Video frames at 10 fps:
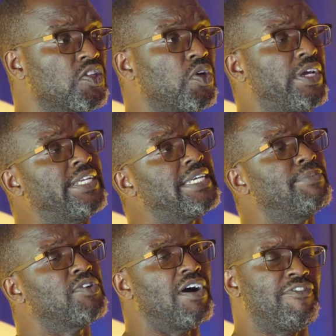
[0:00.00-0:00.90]
So in
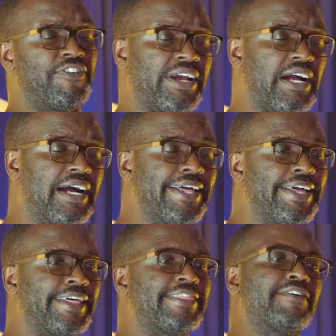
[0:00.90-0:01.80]
terms of Africa,
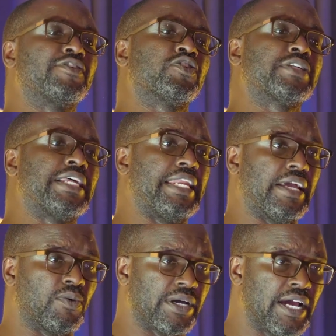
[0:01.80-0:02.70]
they've also started
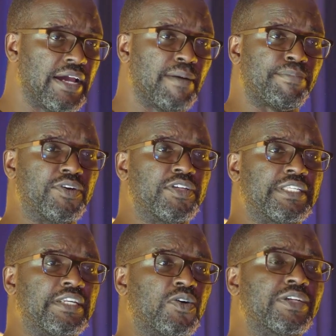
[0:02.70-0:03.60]
like what?
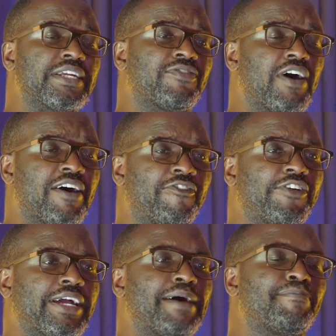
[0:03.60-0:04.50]
Producing content for
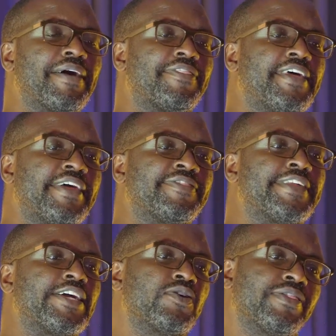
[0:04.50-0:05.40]
Africa, but then
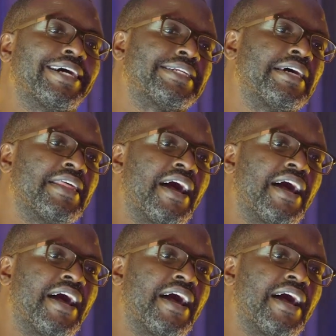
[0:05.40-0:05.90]
they know that